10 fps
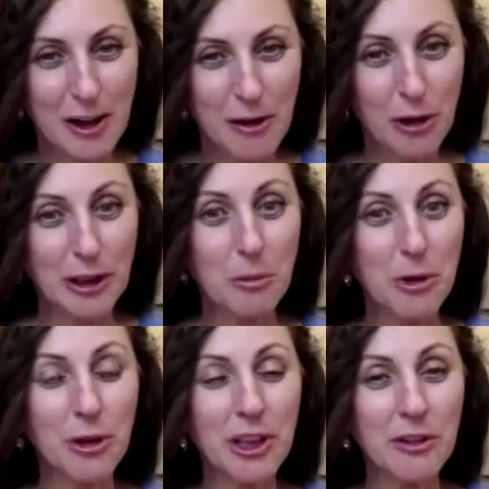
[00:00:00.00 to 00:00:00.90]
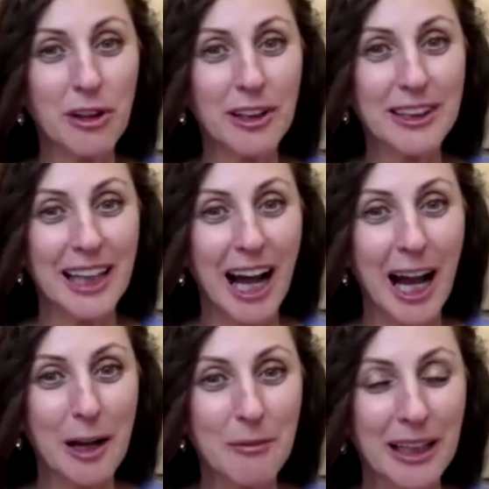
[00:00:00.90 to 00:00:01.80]
For the beautiful
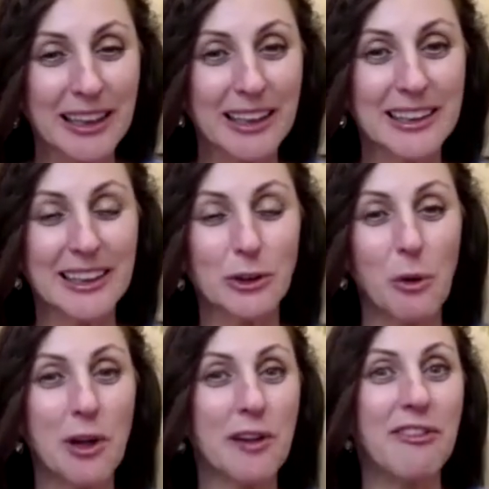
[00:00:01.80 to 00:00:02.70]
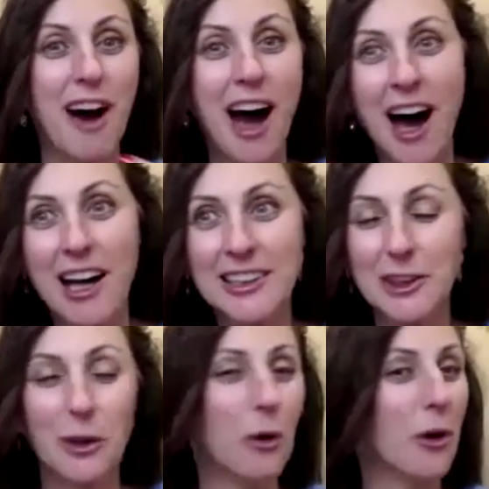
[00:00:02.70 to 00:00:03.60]
time and that is going fast,
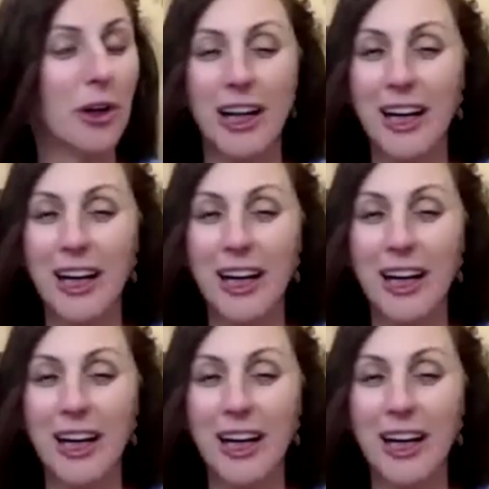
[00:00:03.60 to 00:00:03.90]
or